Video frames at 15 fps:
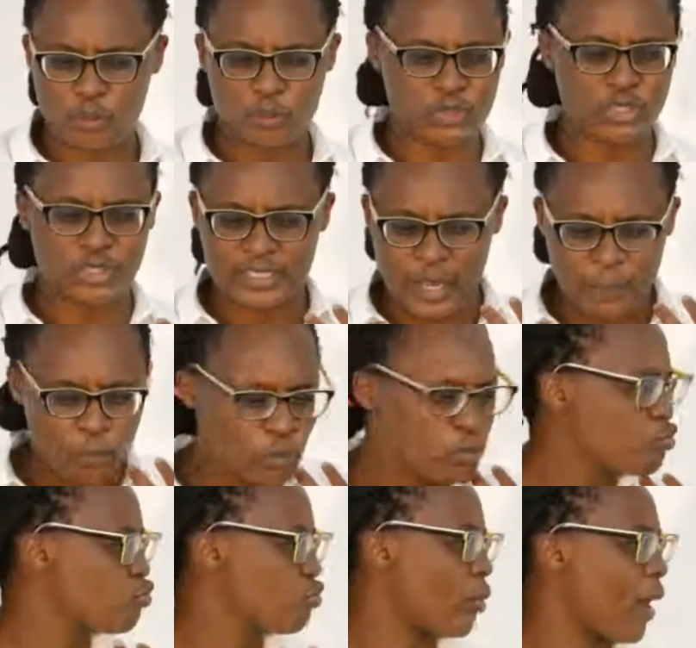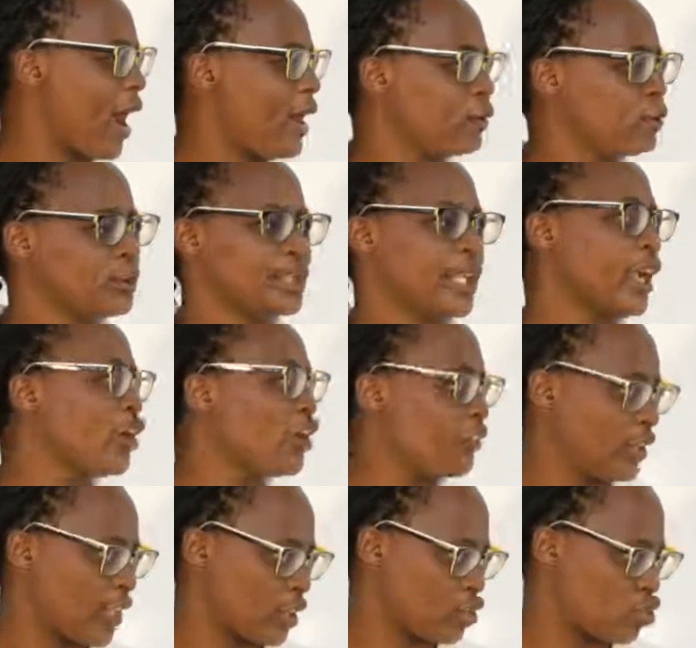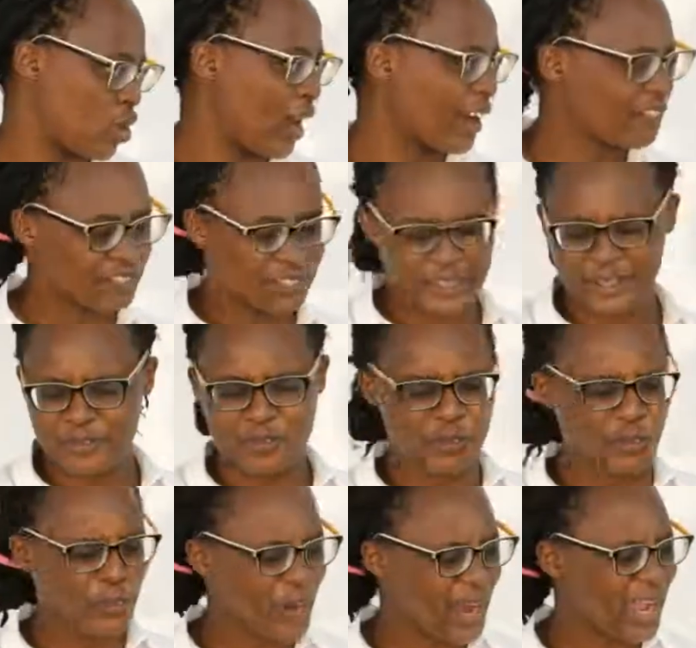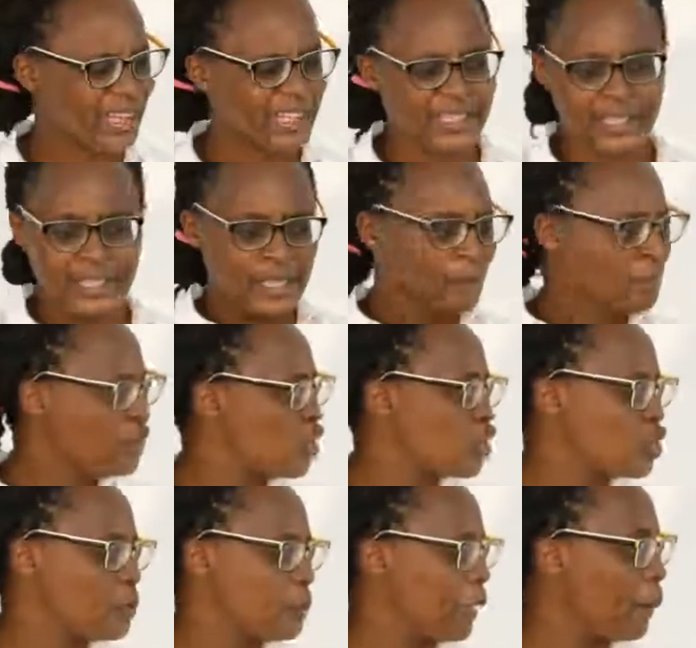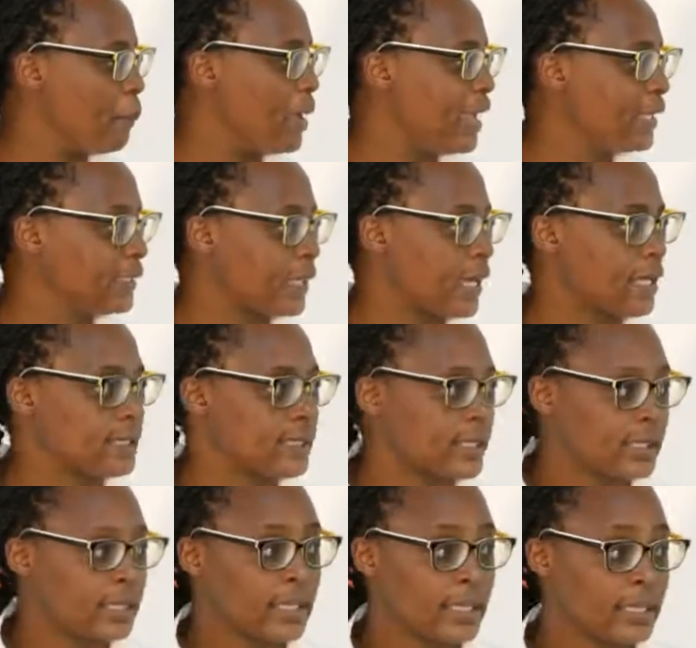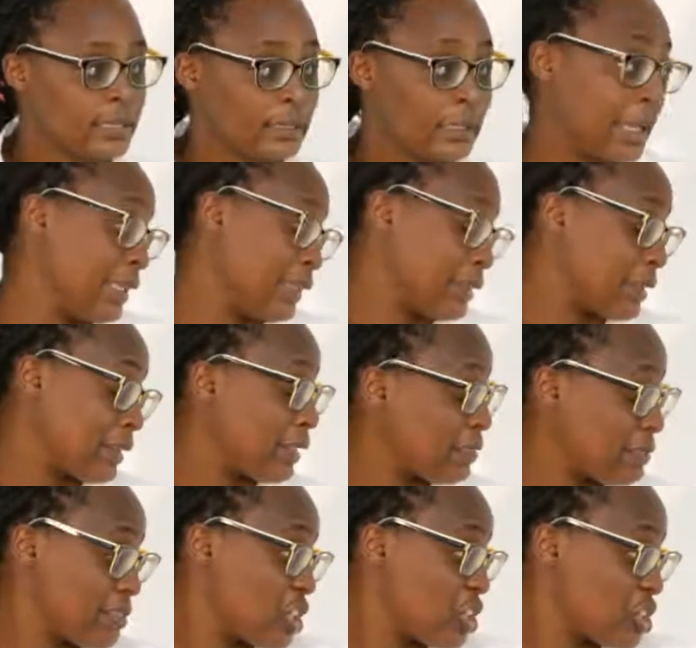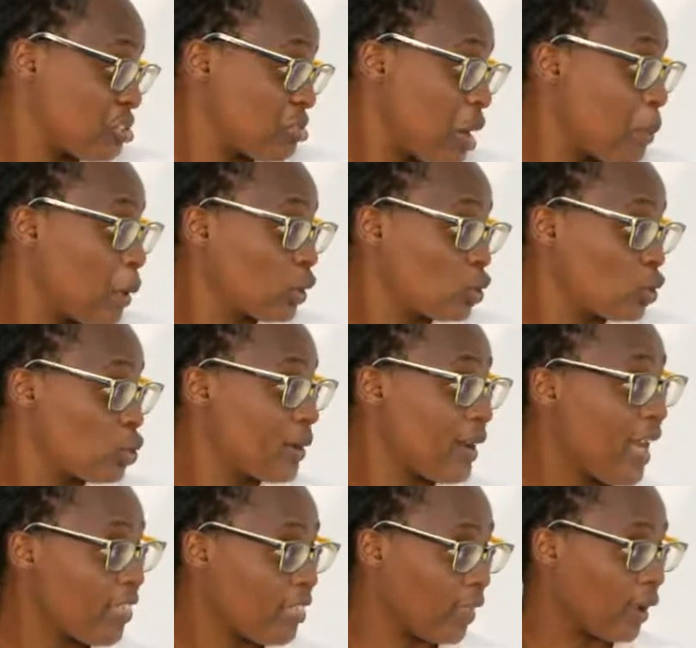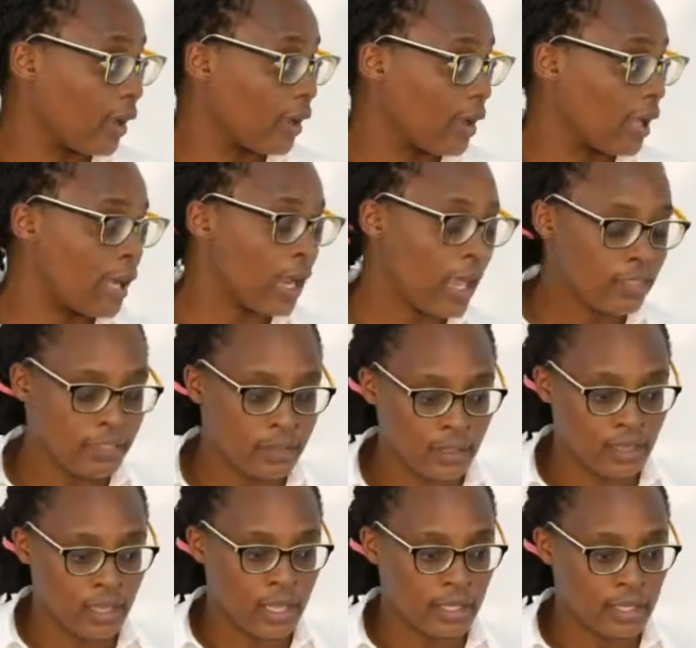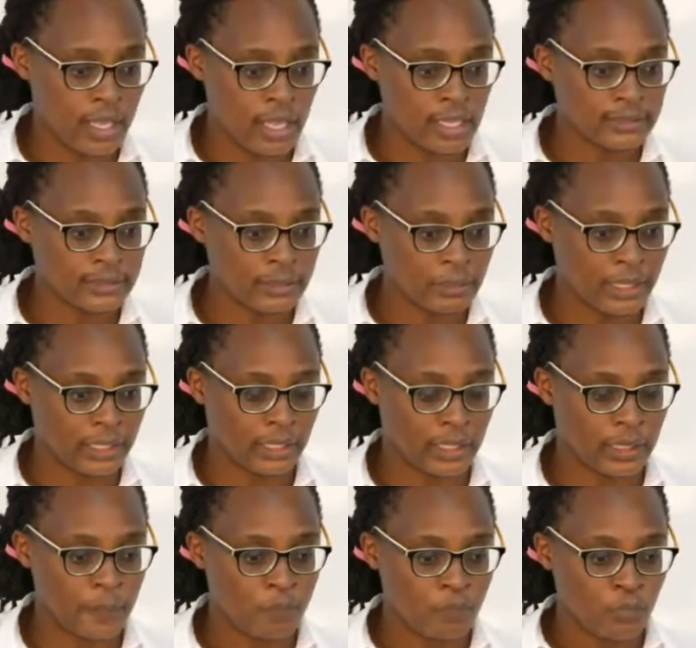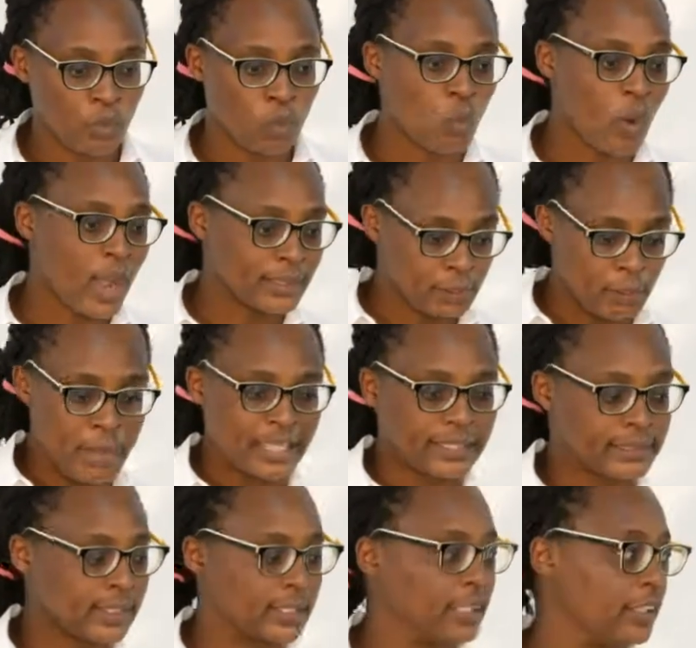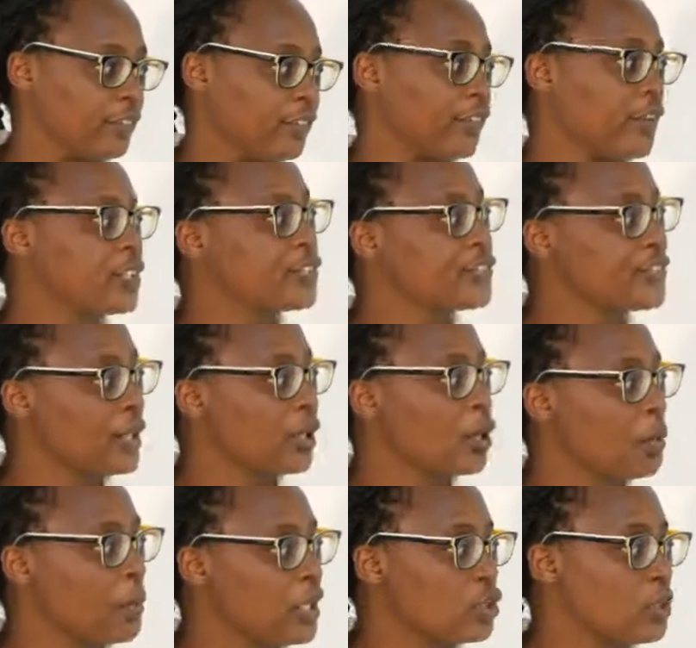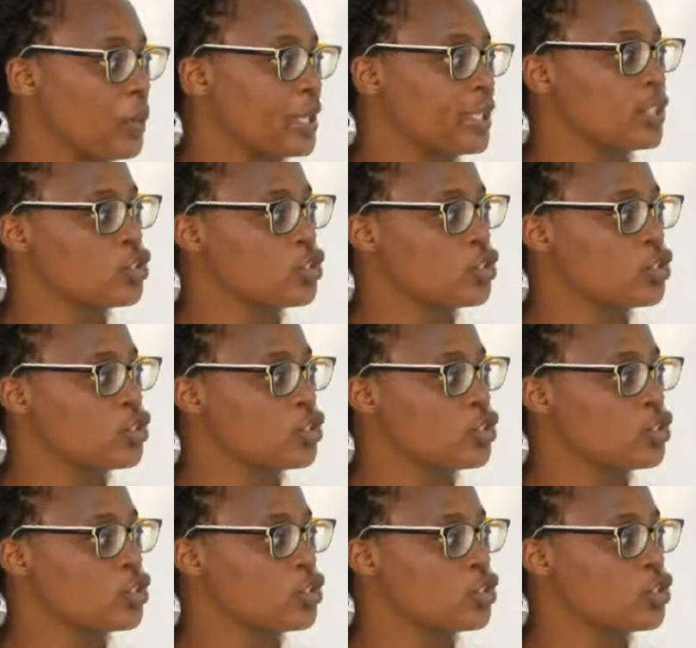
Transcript: Some would take off in a track field and run and just be amazing at it. And yet they just amount to nothing. Yeah. And I think ultimately what makes the difference is the commitment.